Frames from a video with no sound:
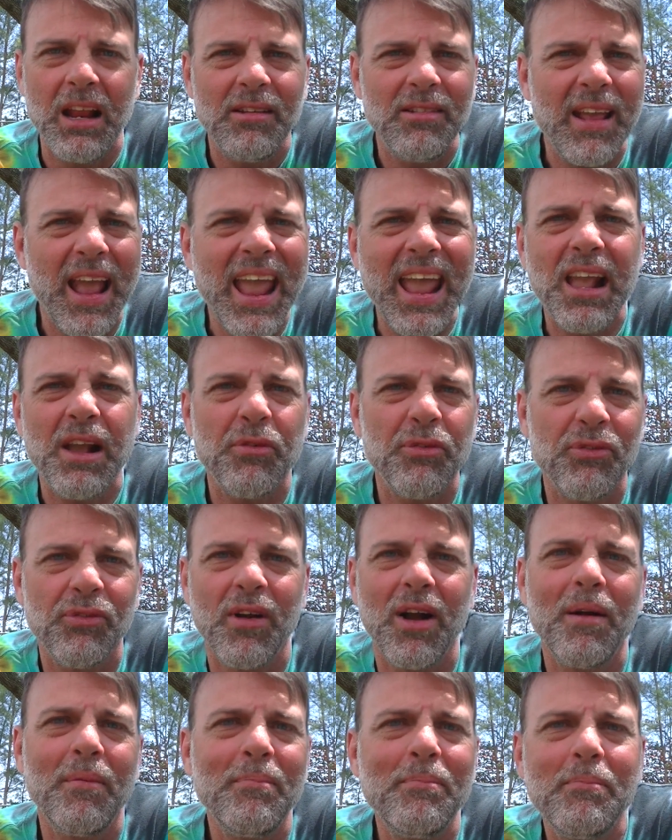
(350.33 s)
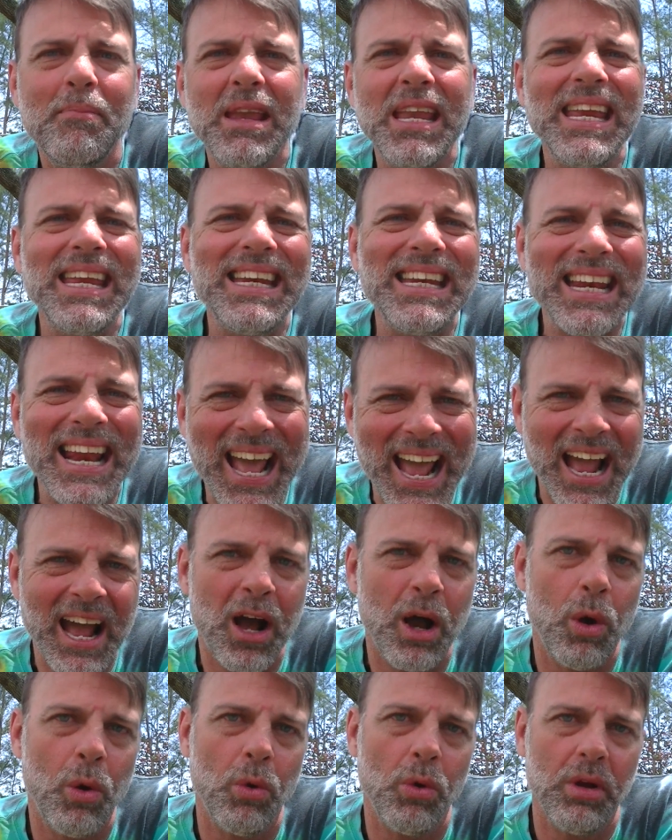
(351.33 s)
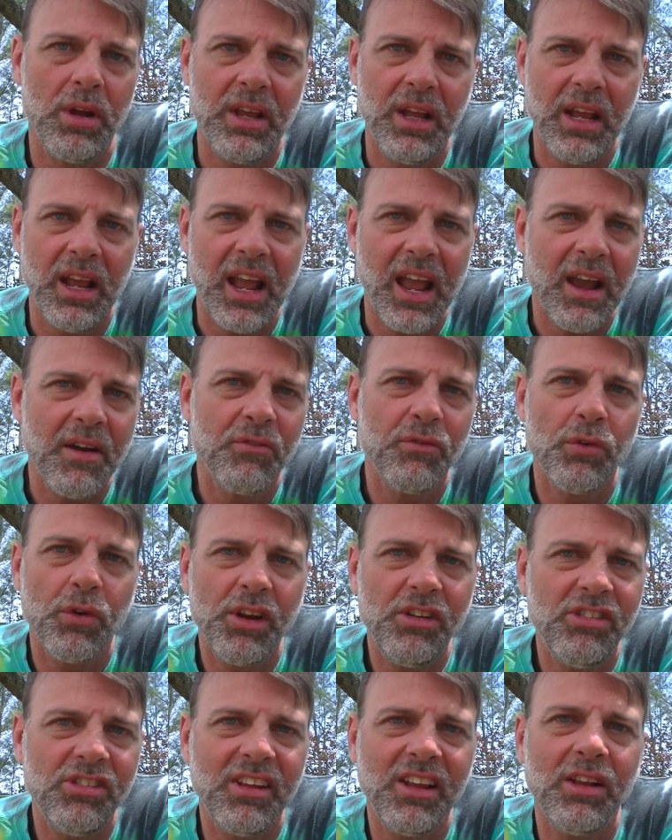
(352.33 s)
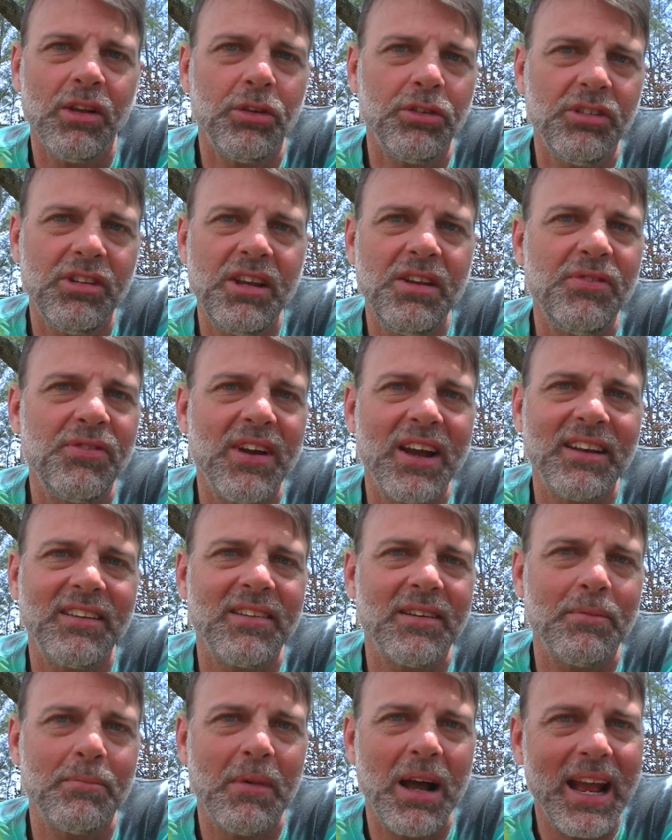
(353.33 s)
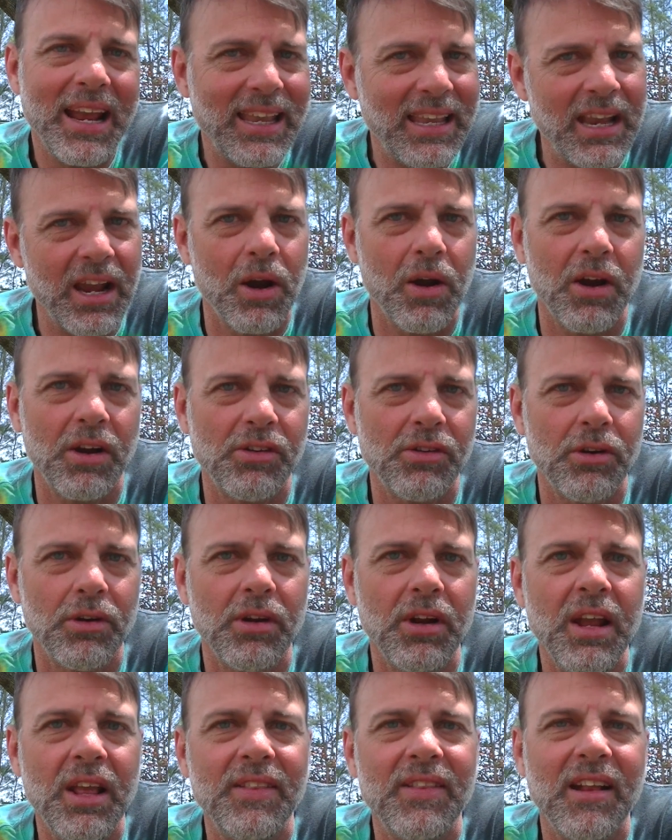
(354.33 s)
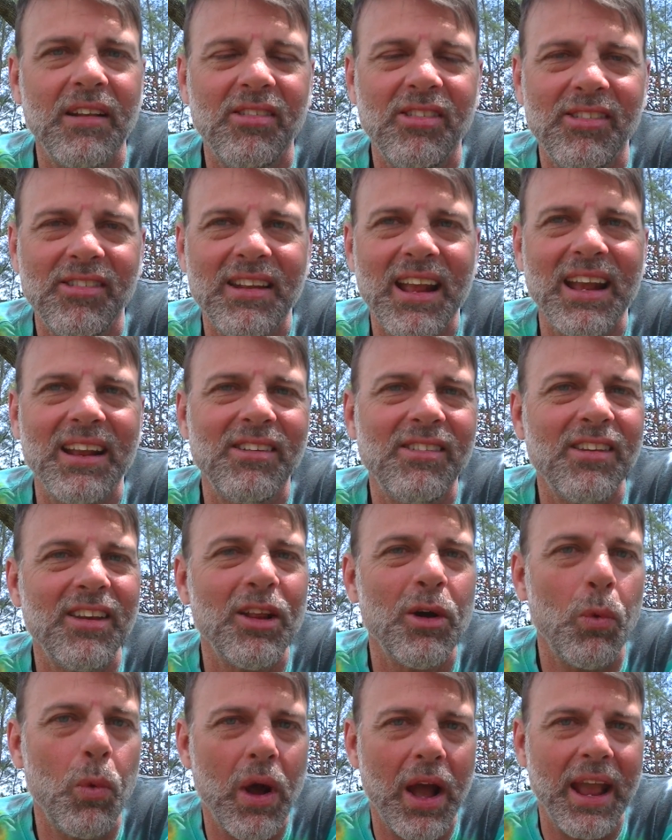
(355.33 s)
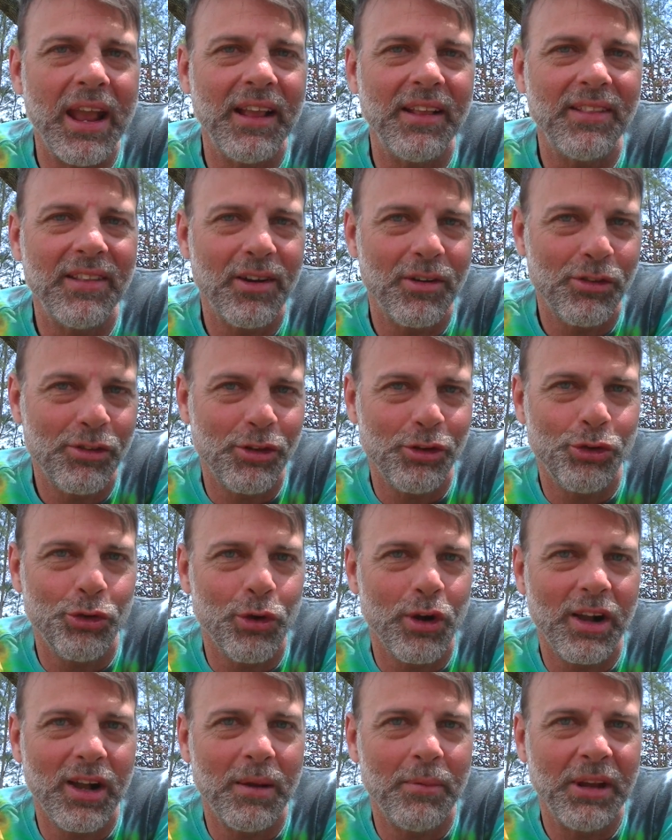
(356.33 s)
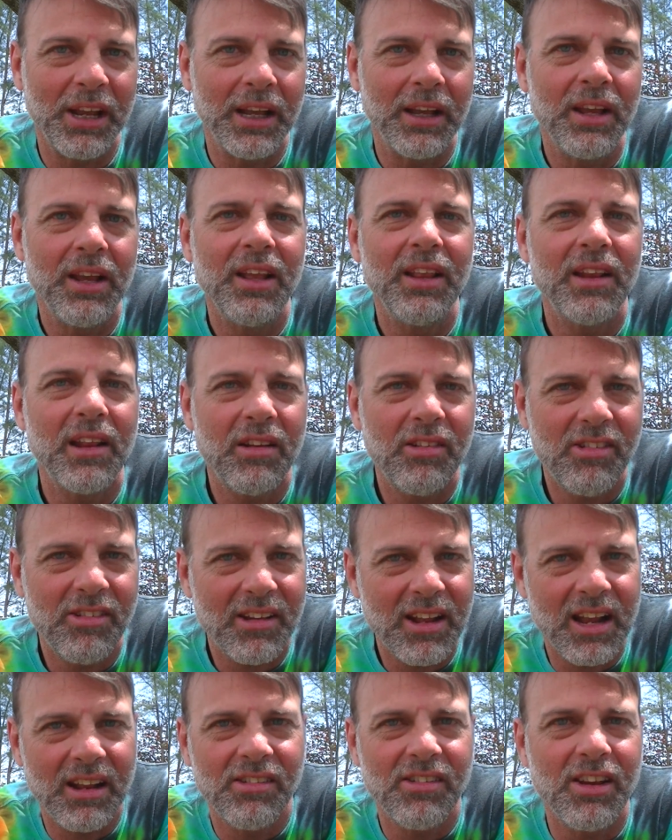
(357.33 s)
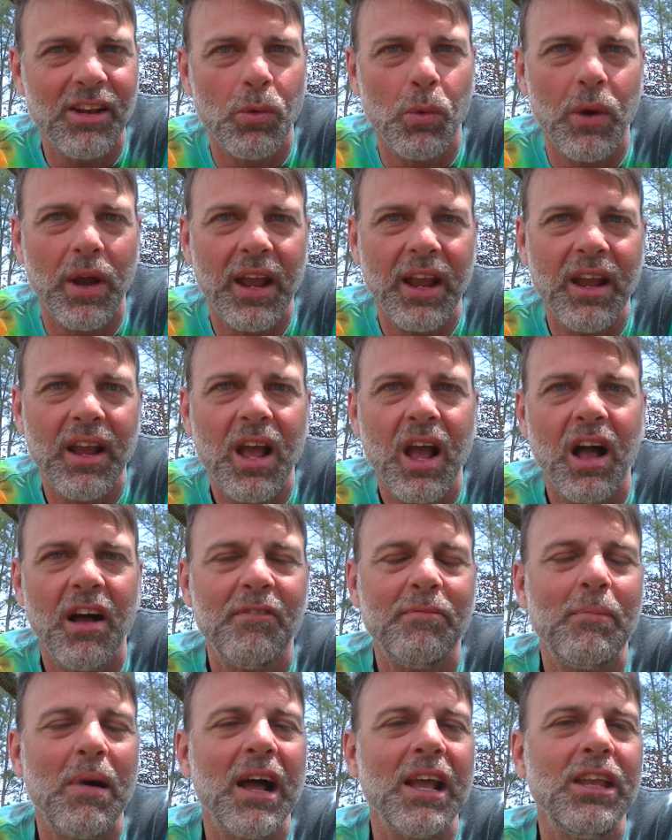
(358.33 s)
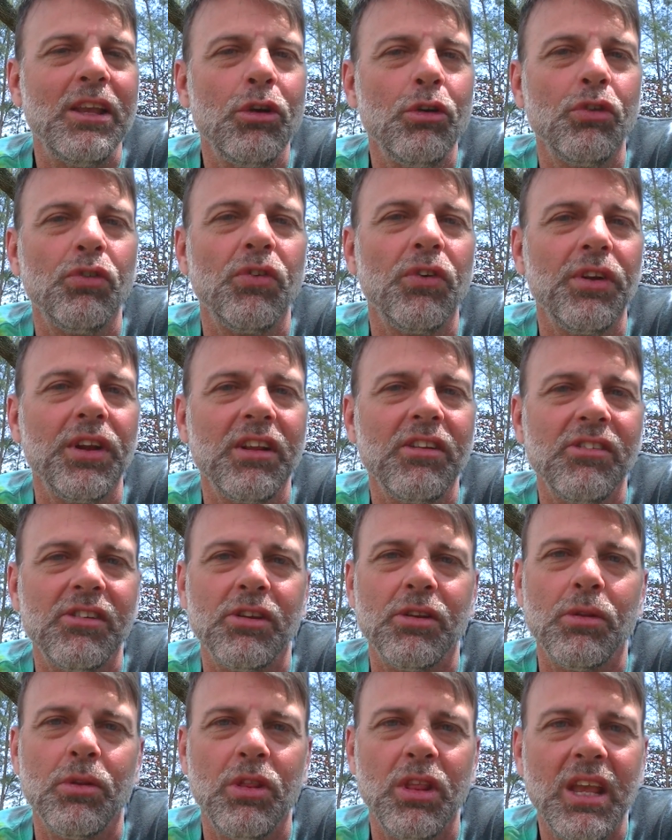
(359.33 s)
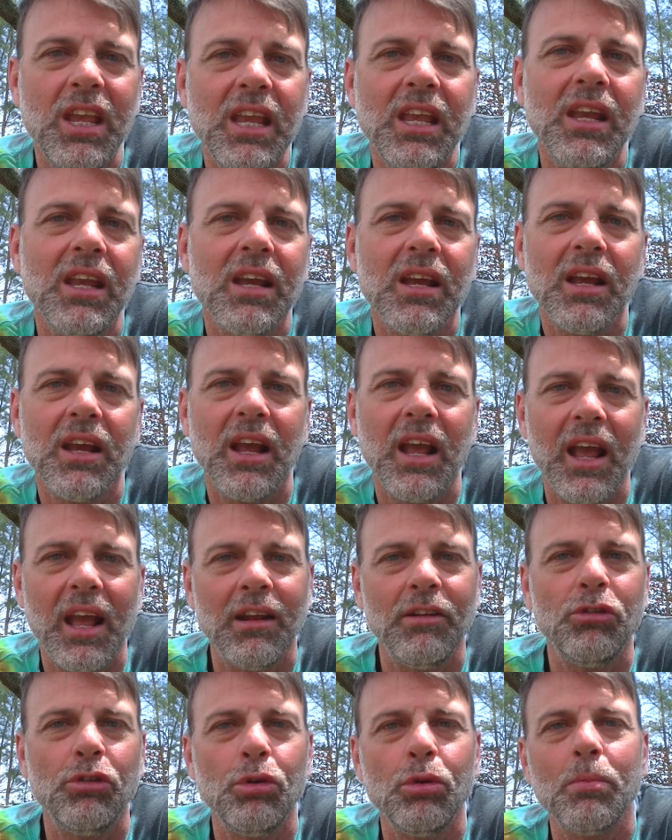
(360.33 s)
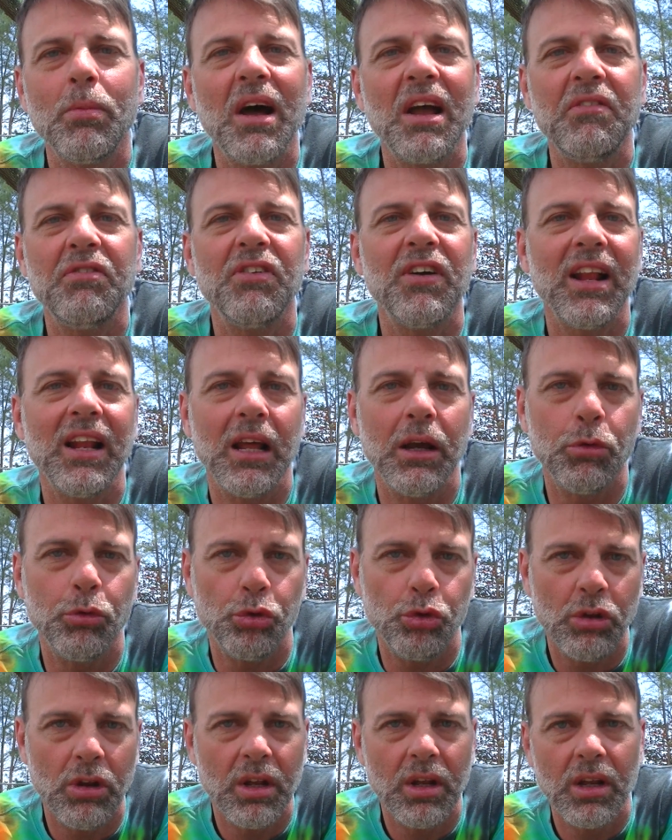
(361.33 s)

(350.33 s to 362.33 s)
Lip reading: Take from me now every single defect in my character that stands in the way. There's the shortcoming. That stands in the way of my usefulness to thee and to my fellows.